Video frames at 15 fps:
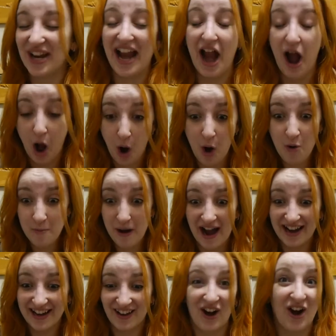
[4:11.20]
week. Oh
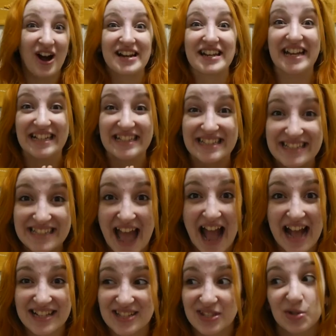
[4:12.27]
my god, it's
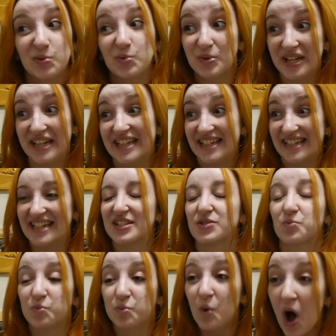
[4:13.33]
next week.
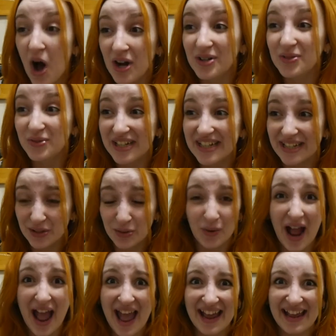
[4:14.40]
It's 1 week
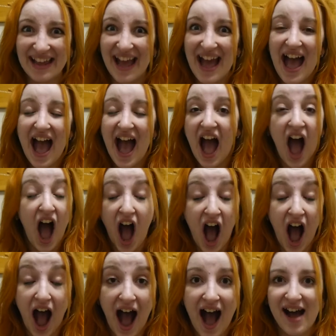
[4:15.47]
away.
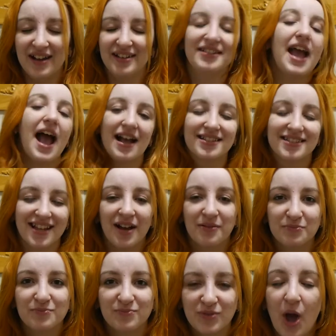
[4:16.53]
And yes,
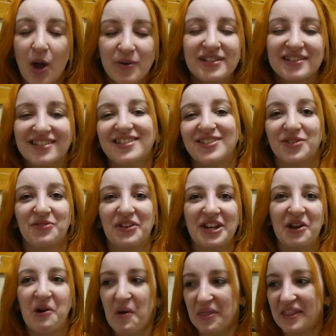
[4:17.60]
I'm going to do a
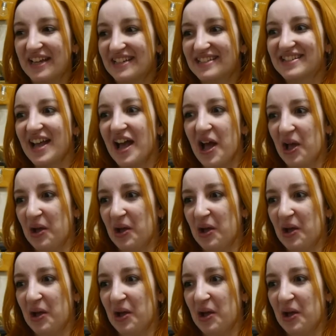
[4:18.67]
video on this,